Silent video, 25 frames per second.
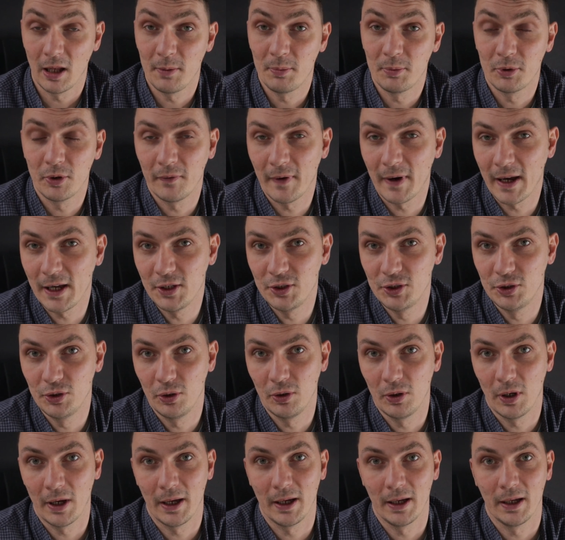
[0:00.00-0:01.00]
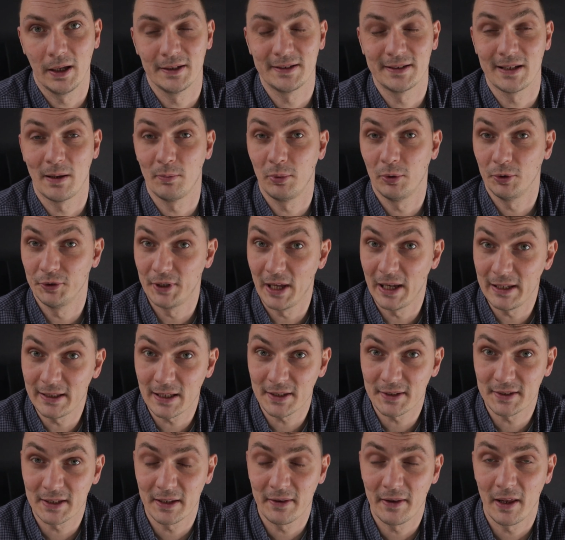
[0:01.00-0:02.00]
I provide you a sample
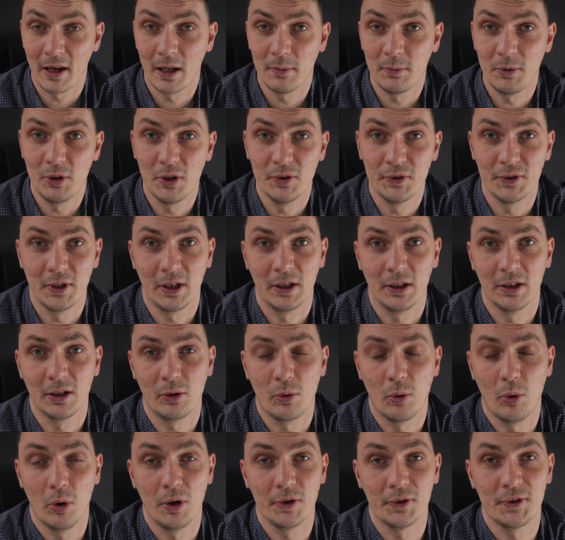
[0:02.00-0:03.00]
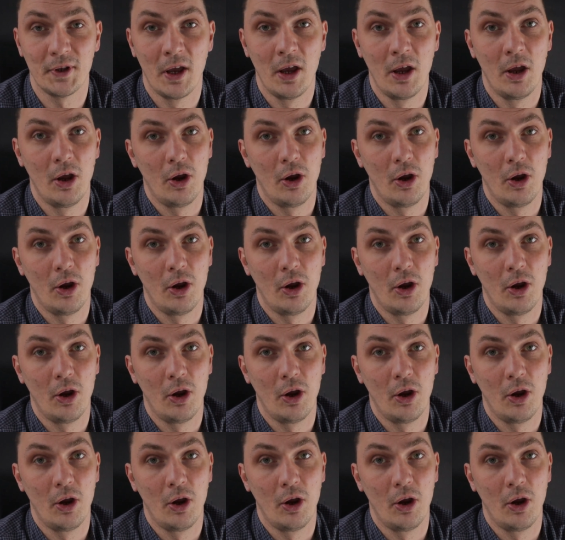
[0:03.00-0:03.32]
data set that I'm using in the course.